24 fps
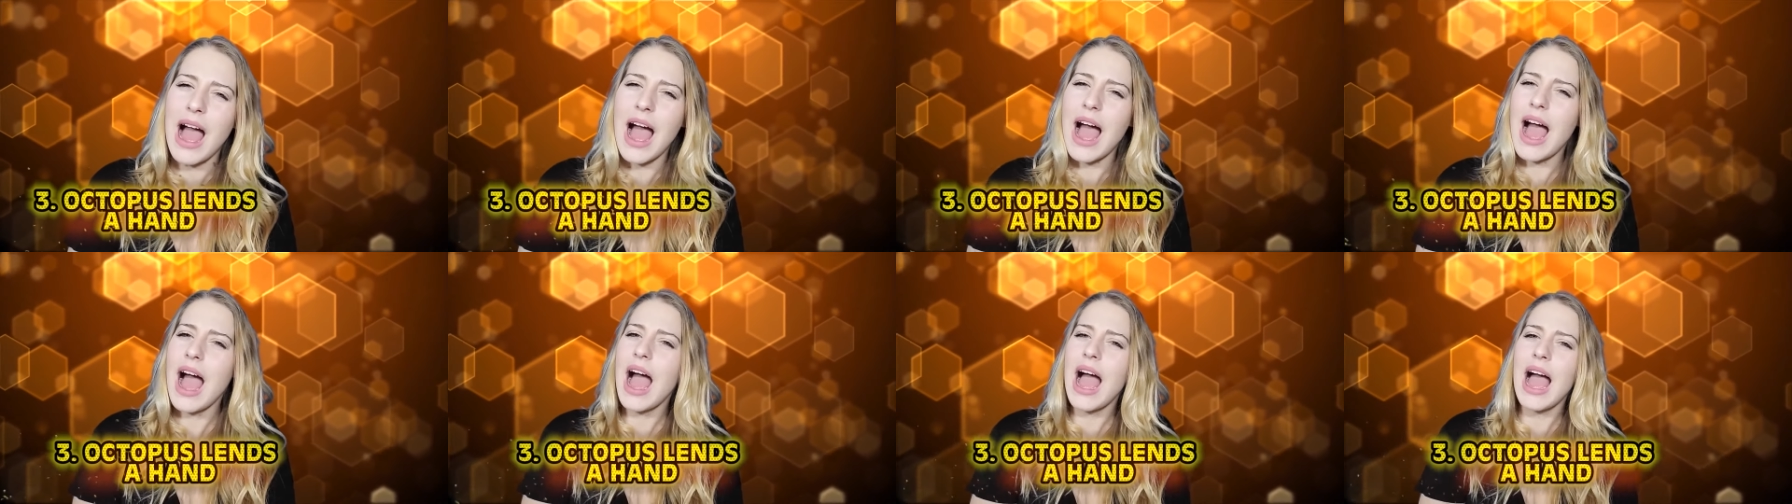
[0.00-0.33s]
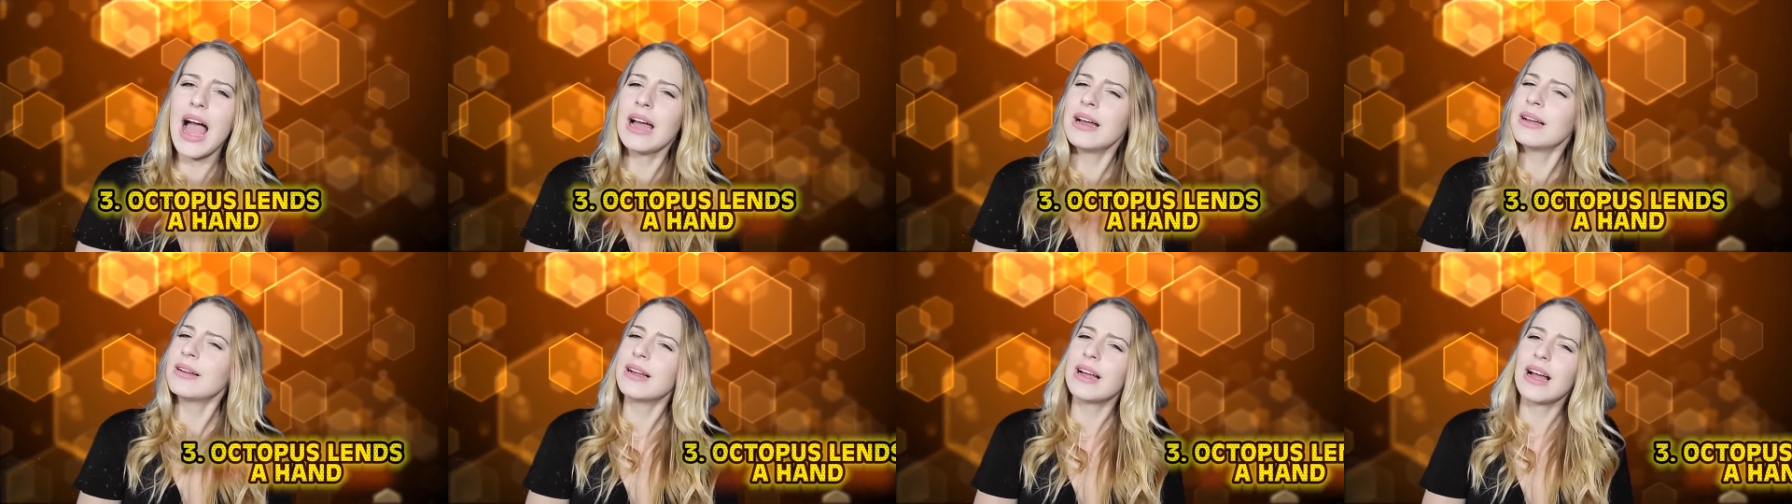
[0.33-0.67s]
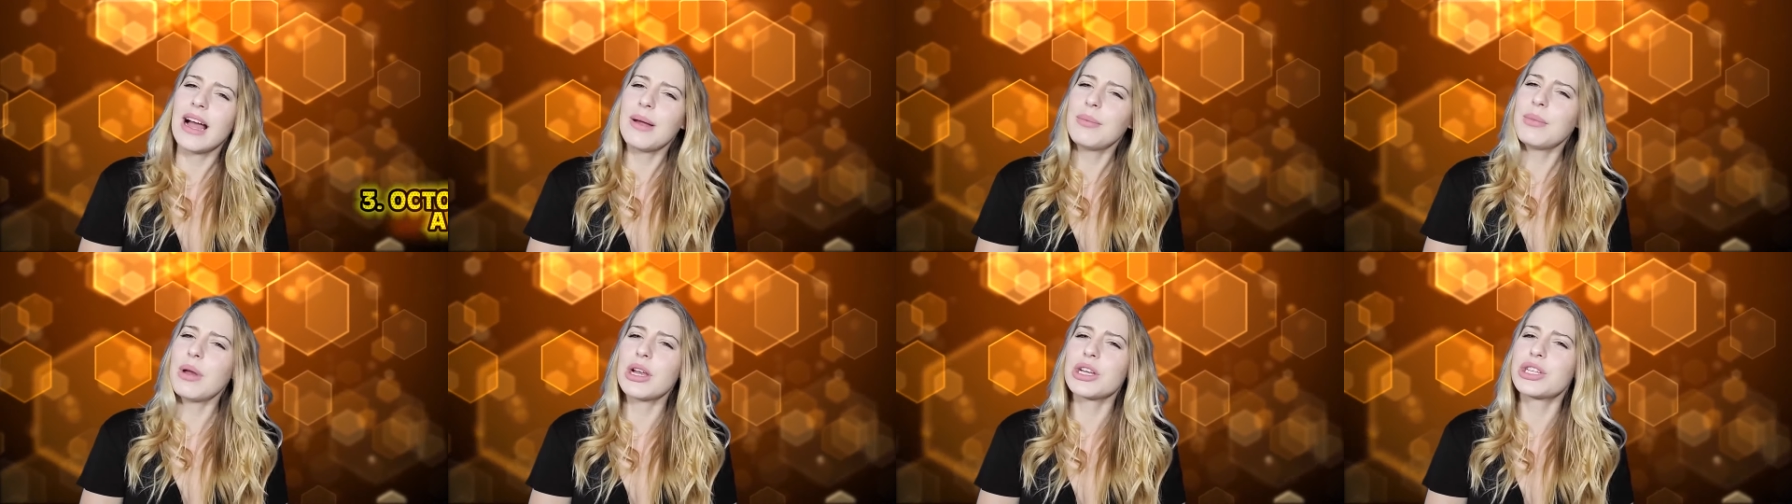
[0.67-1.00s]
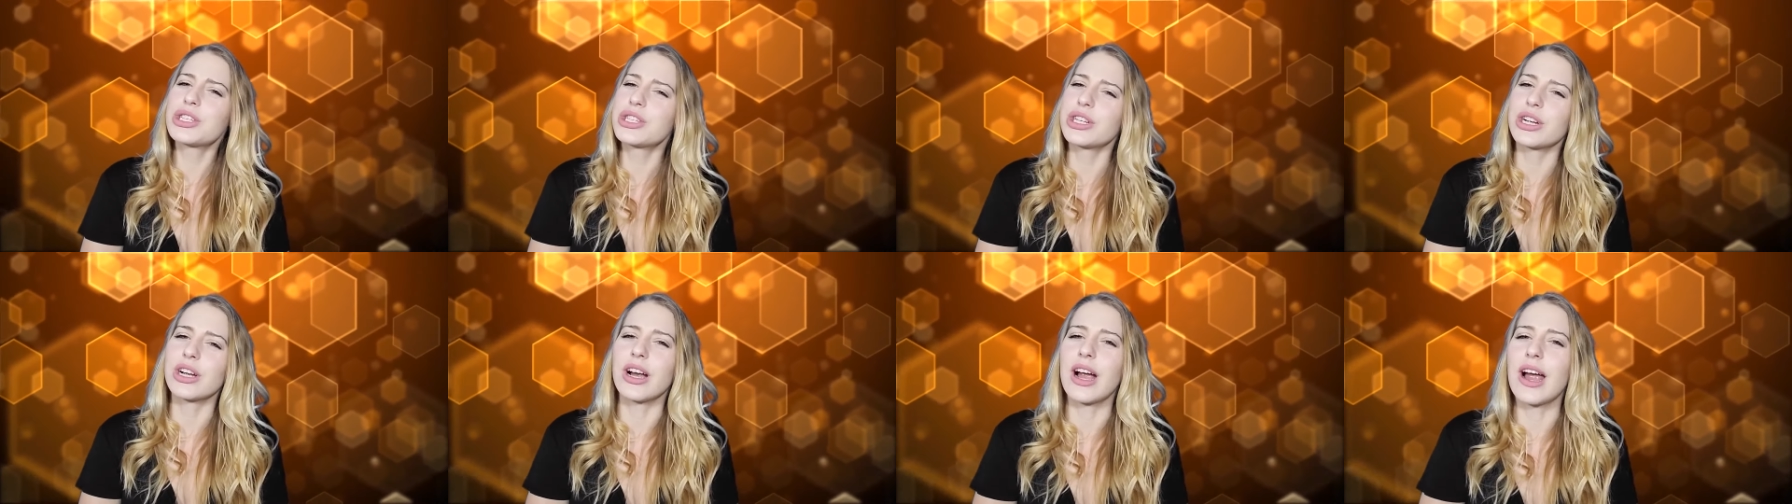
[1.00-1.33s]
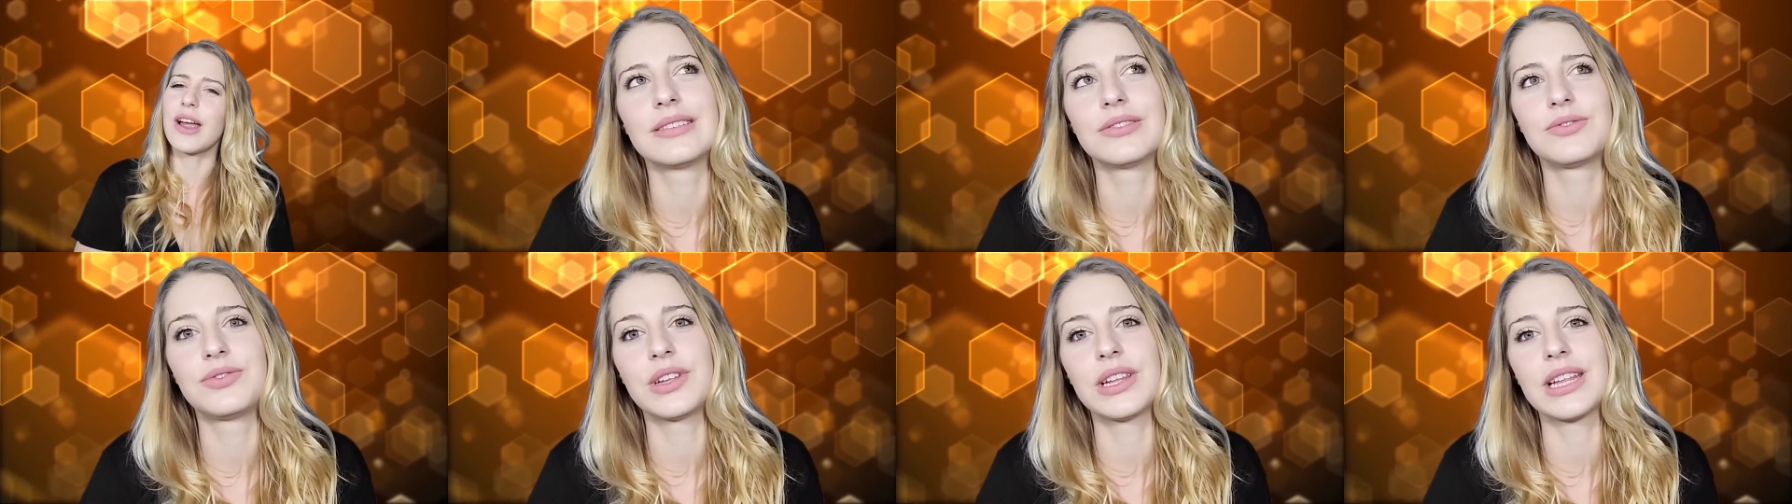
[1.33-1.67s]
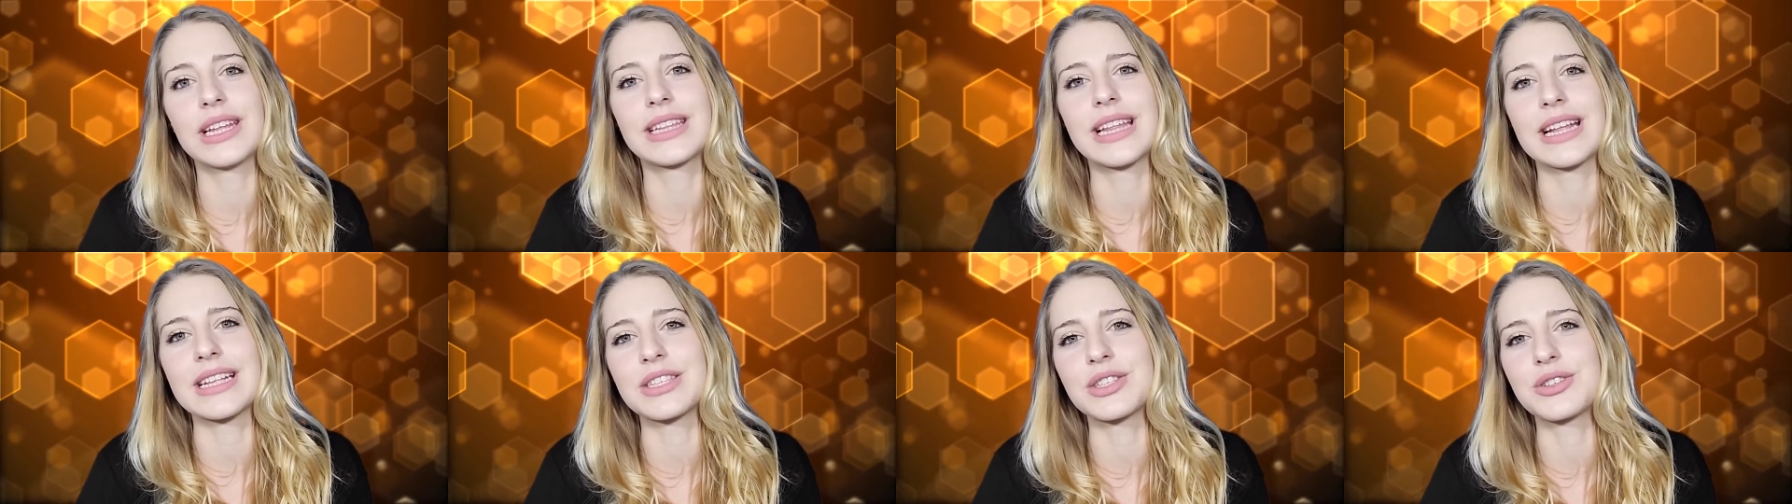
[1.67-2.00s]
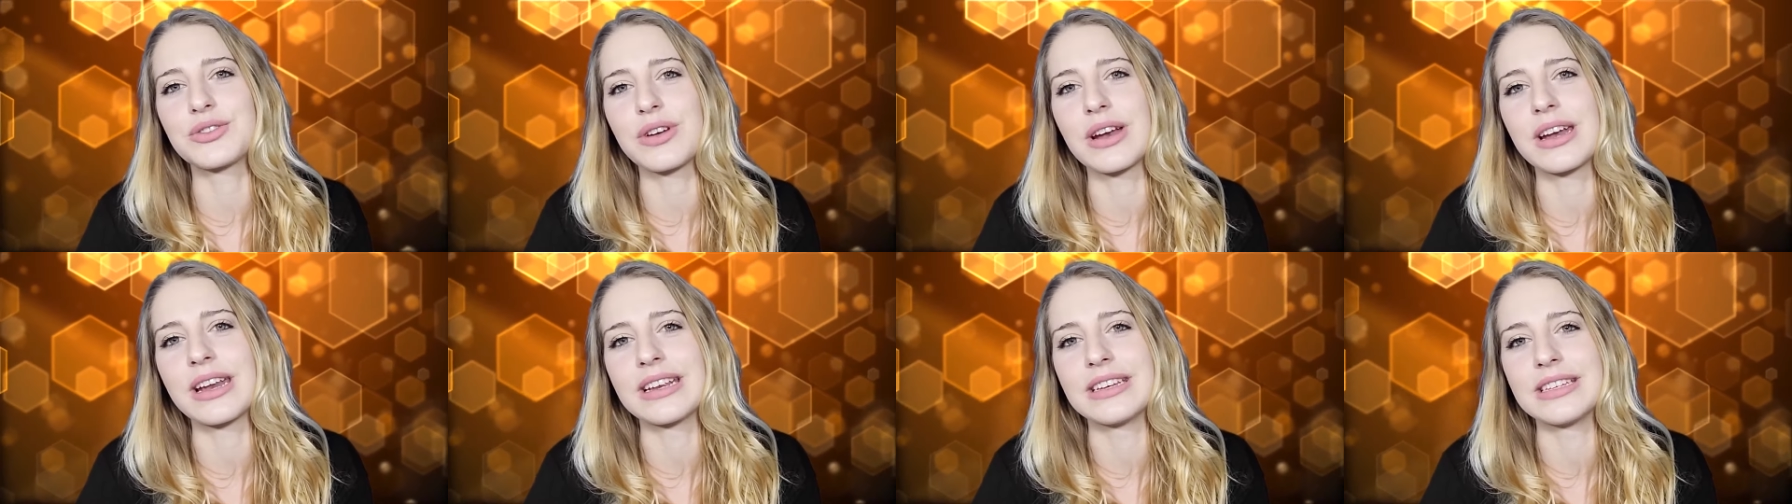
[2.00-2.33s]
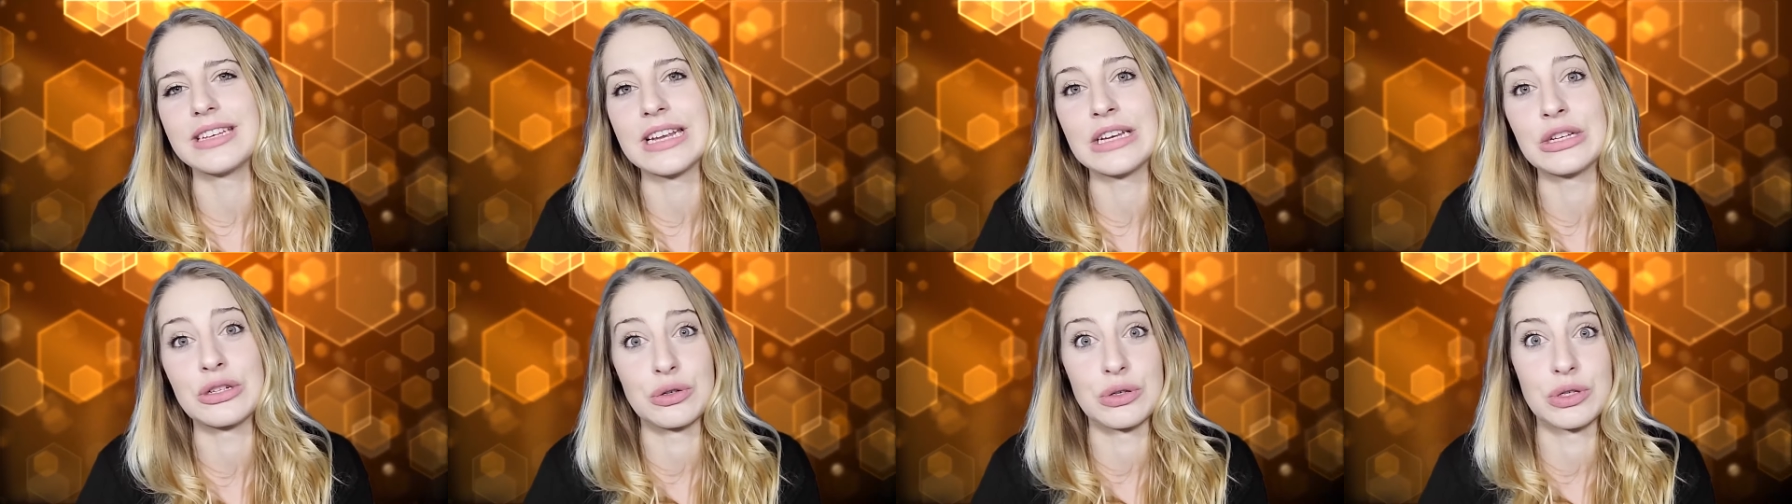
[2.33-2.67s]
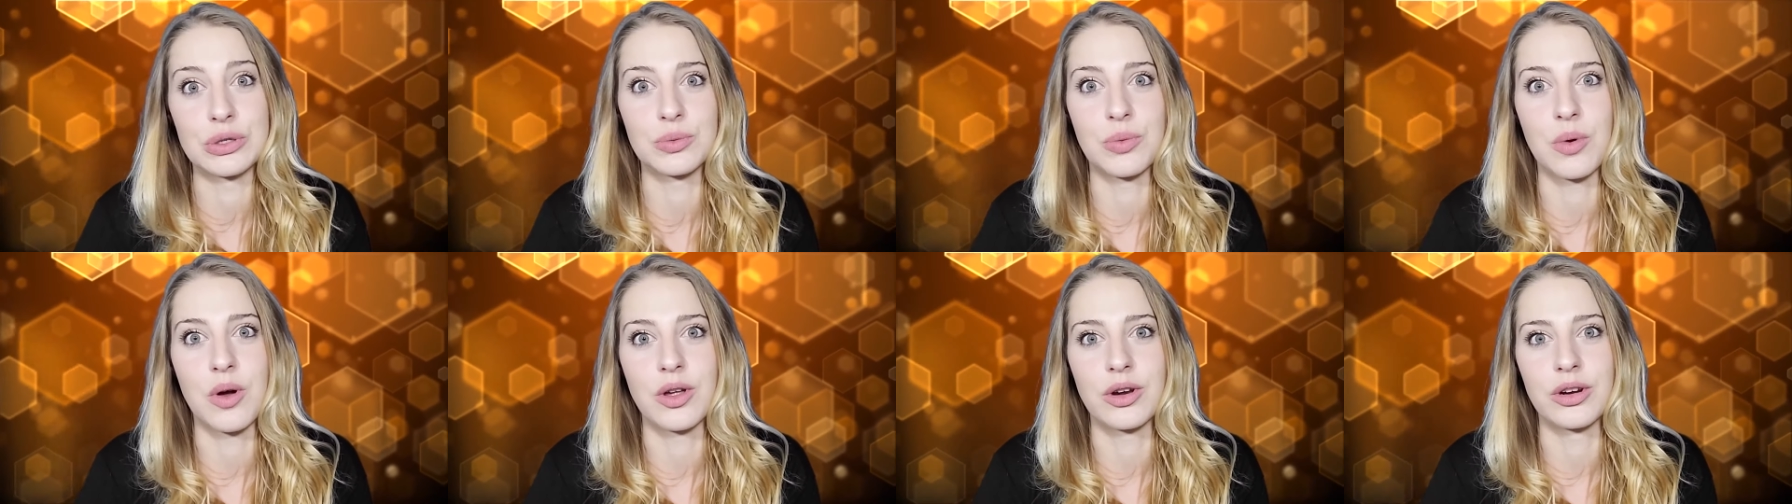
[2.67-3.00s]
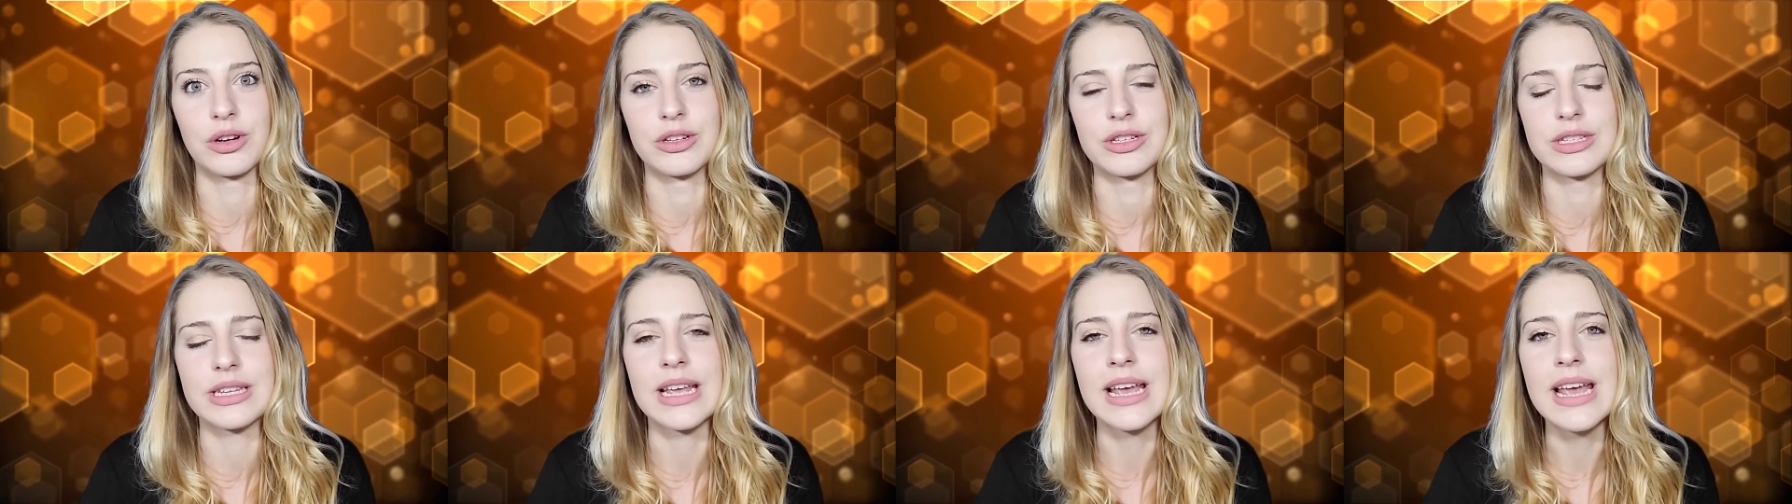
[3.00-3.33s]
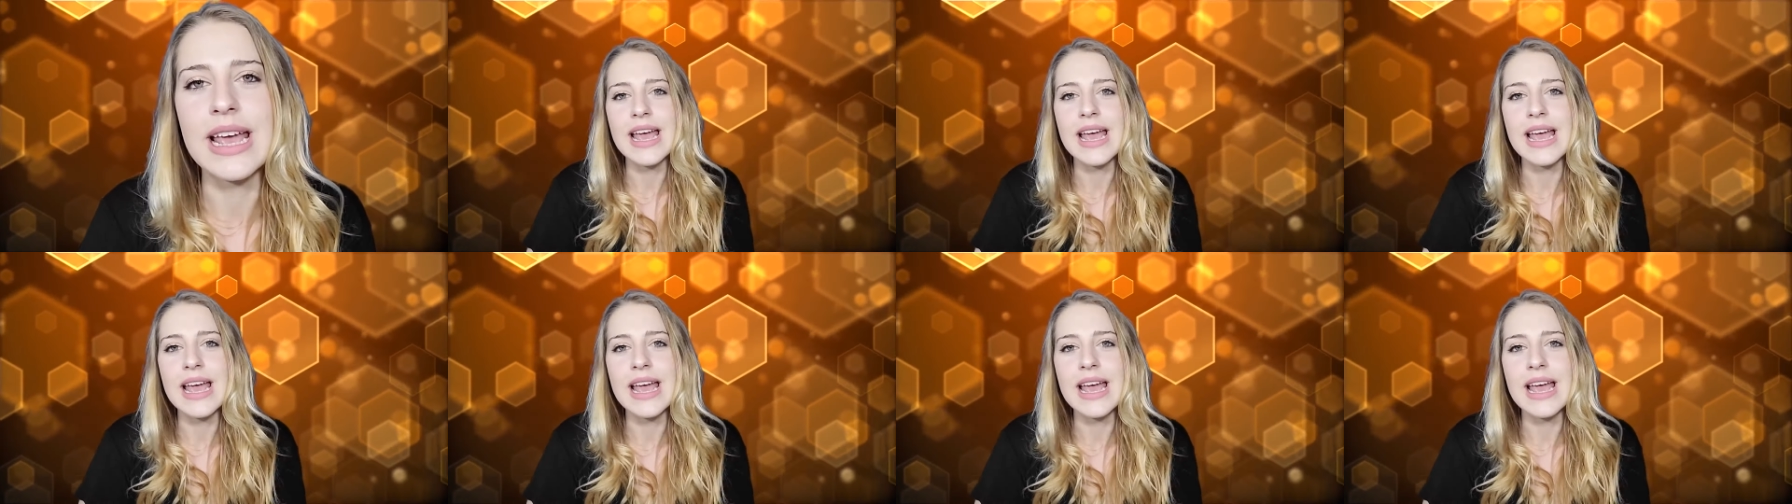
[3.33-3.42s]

Ah. Uh, I'm not sure. I feel like that's strutting dangerous waters.